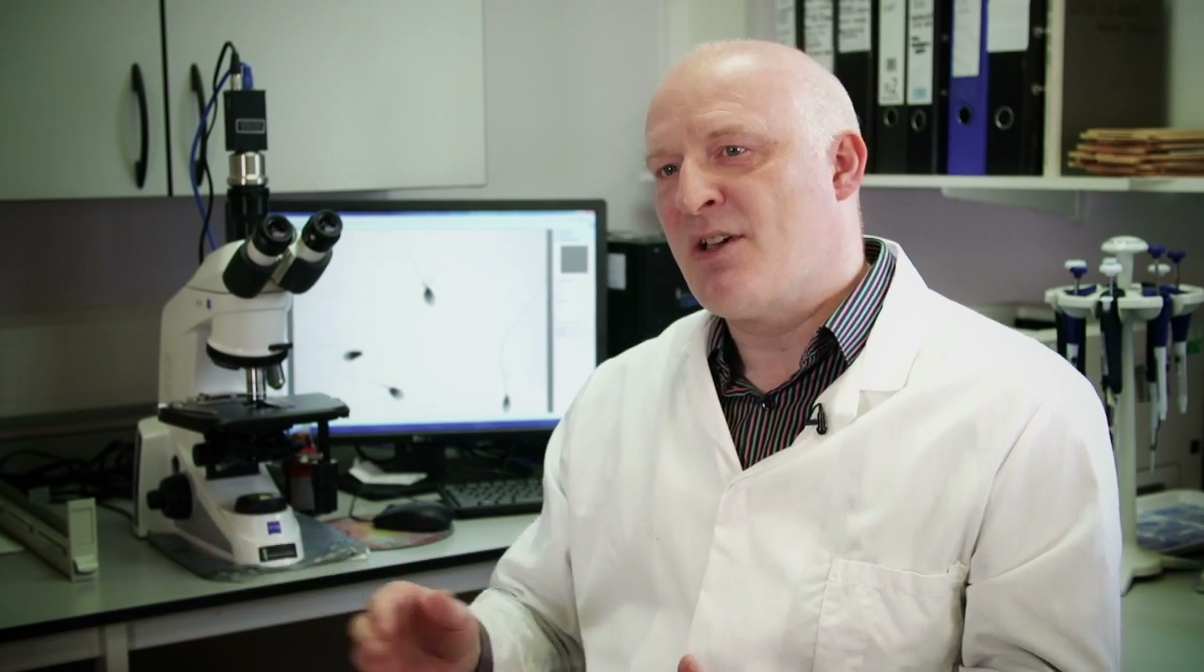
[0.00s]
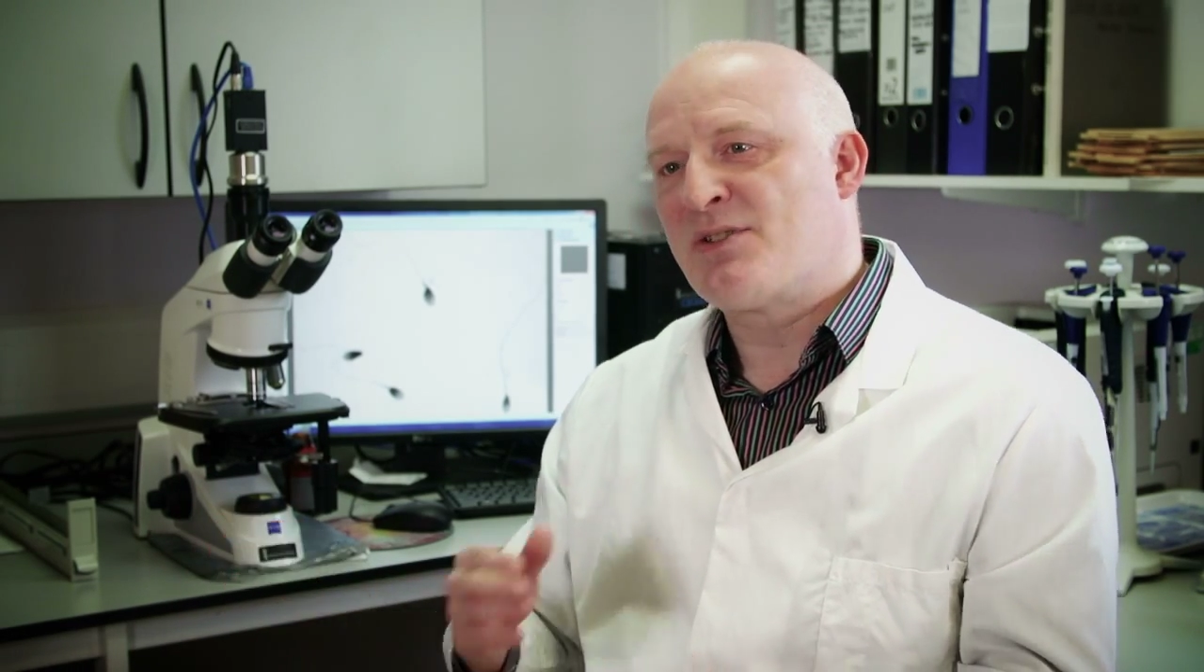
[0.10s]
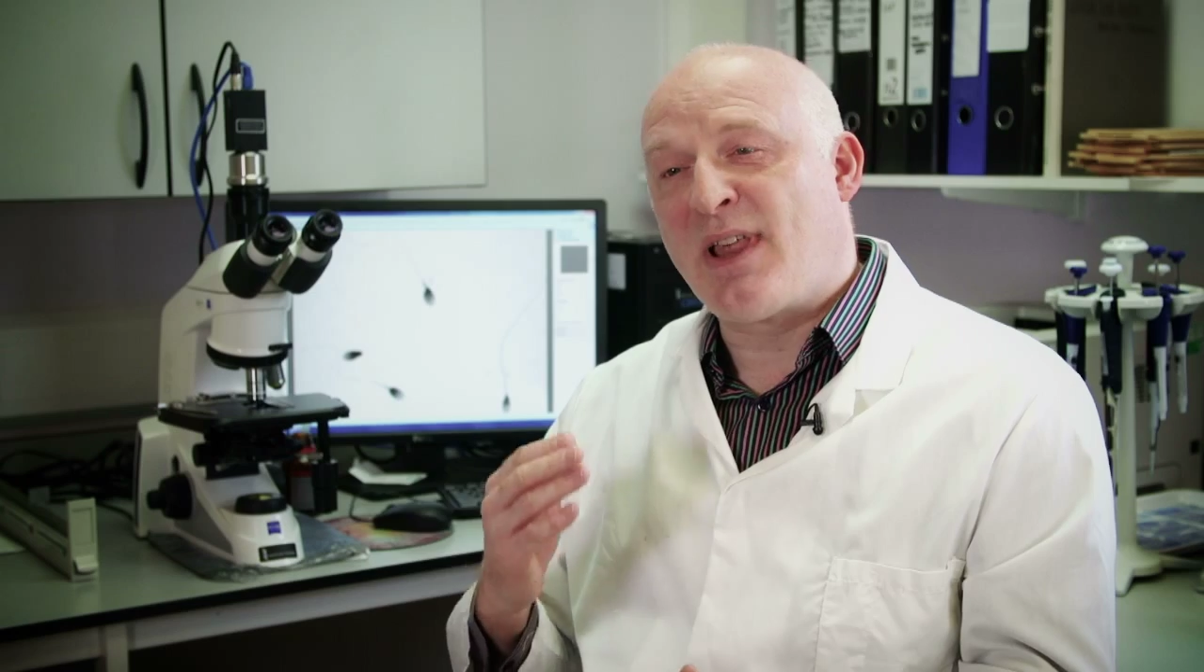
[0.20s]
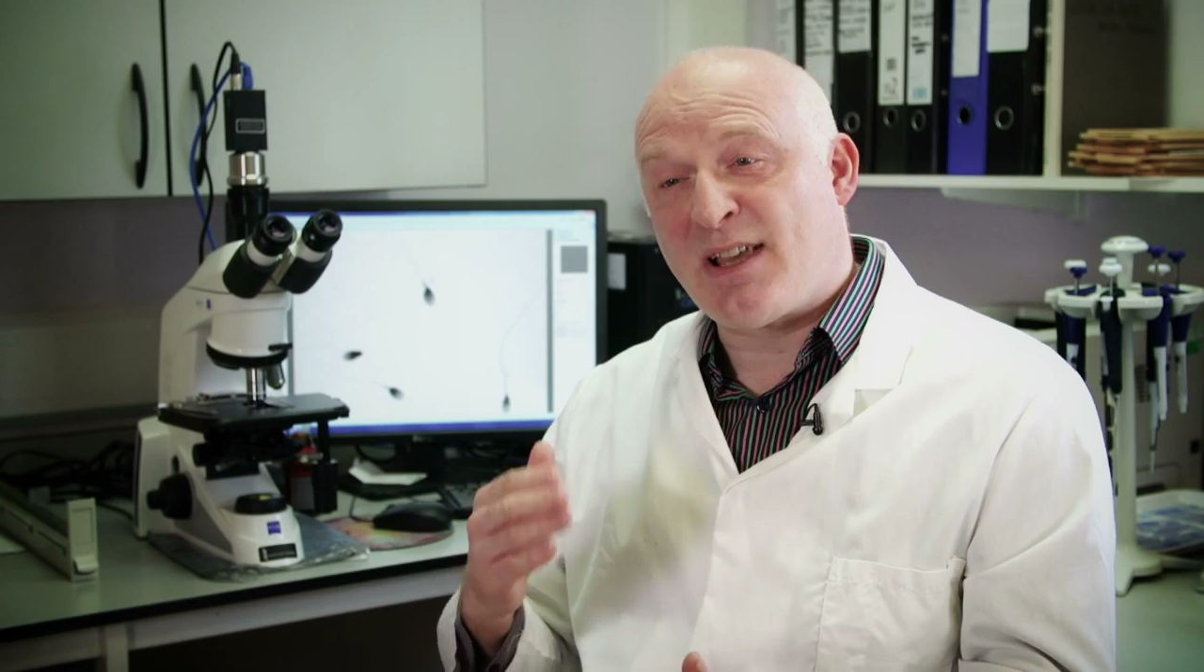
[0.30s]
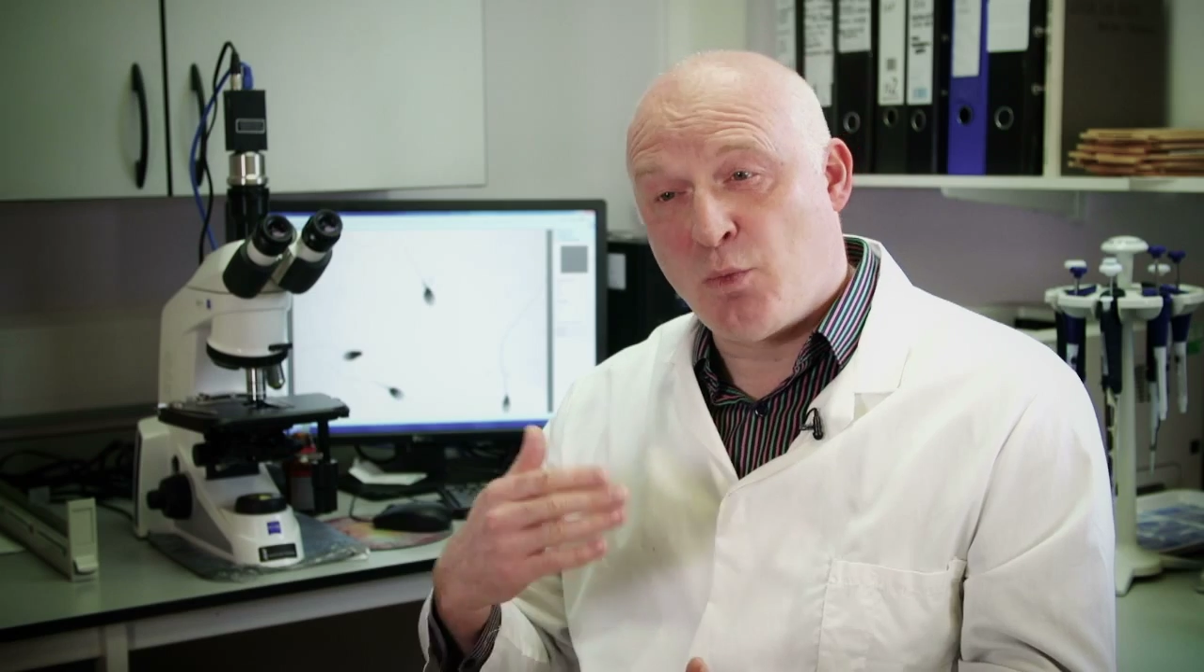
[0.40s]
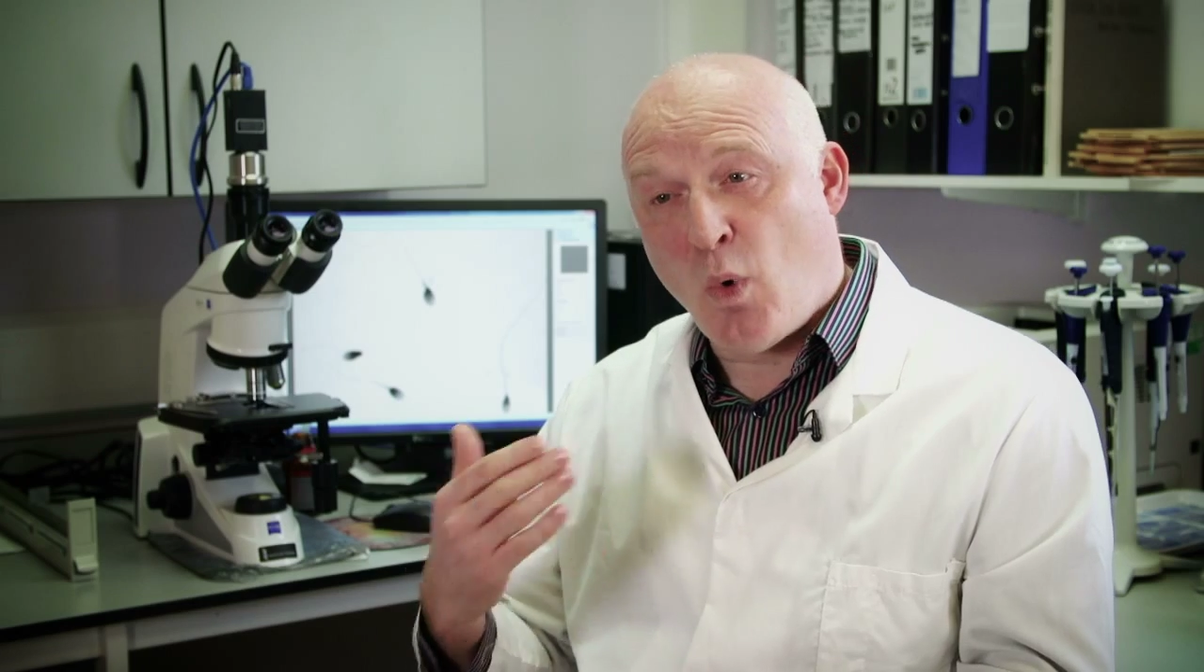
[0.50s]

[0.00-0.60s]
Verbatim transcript: So that's